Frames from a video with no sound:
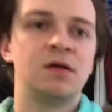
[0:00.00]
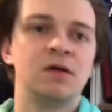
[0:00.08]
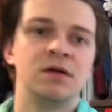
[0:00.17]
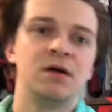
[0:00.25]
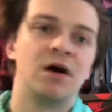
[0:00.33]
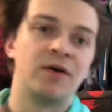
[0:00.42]

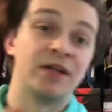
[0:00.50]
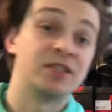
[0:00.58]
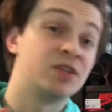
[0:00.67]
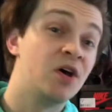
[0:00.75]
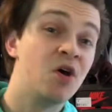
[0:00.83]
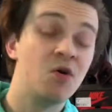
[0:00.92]
All right,
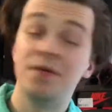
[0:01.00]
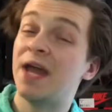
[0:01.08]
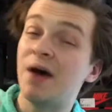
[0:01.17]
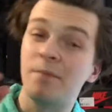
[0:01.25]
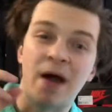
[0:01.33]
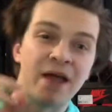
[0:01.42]
so
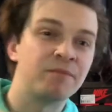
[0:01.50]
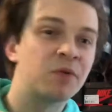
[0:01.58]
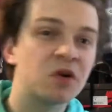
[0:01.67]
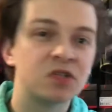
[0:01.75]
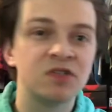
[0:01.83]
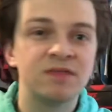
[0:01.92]
now my
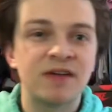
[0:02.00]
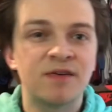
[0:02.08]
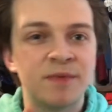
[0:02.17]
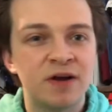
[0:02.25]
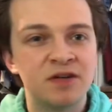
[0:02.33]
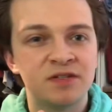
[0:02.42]
personal favorite
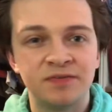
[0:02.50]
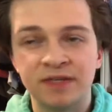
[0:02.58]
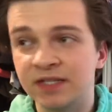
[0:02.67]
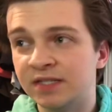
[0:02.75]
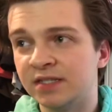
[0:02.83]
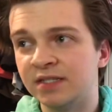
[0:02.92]
pairs of
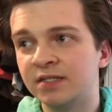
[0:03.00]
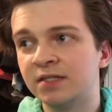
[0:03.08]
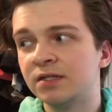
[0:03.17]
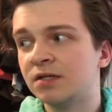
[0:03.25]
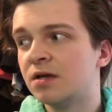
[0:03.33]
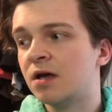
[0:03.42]
Yeezys.
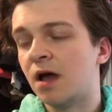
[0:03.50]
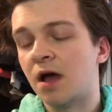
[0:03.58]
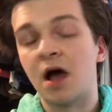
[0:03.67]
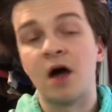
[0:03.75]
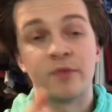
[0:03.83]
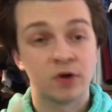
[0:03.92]

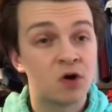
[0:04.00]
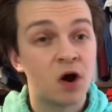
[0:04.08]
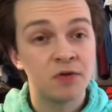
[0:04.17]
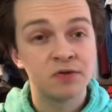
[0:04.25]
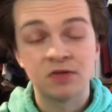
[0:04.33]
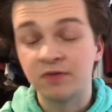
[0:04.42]
Regardless of the